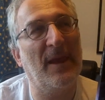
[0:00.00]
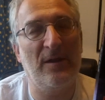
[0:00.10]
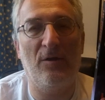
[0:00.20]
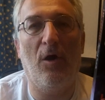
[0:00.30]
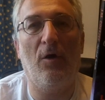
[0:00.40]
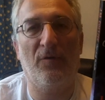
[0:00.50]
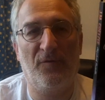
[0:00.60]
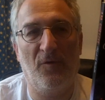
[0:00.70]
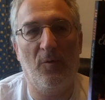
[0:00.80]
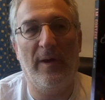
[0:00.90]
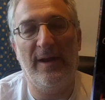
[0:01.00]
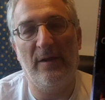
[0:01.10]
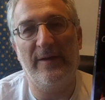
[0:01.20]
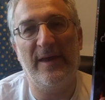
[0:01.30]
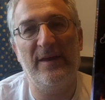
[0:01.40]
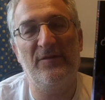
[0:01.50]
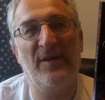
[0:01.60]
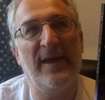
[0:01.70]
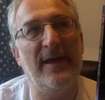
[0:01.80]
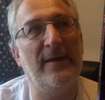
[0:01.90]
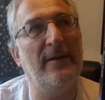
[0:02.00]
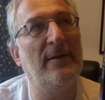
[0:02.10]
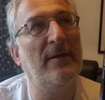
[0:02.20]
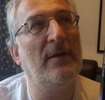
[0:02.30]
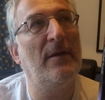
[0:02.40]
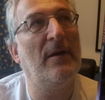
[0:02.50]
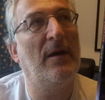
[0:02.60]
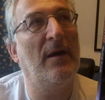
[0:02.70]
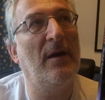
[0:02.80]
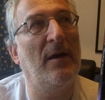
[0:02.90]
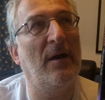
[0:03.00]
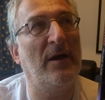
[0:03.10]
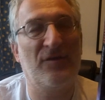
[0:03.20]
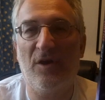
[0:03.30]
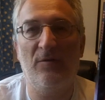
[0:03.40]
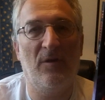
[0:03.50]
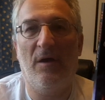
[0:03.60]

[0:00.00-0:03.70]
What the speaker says: in an artful way like it is here, I don't